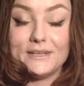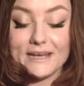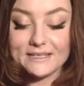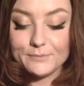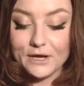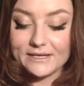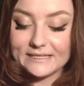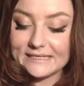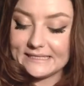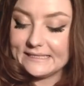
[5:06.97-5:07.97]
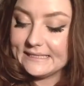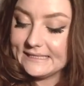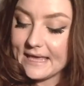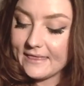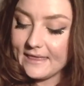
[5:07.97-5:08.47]
the next product is
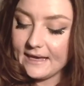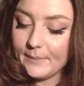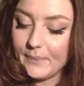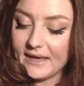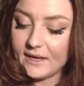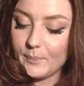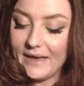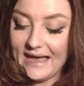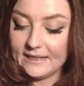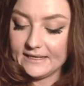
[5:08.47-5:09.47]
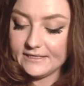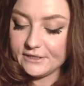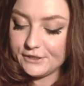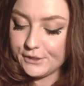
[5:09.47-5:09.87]
this Think Pink palette,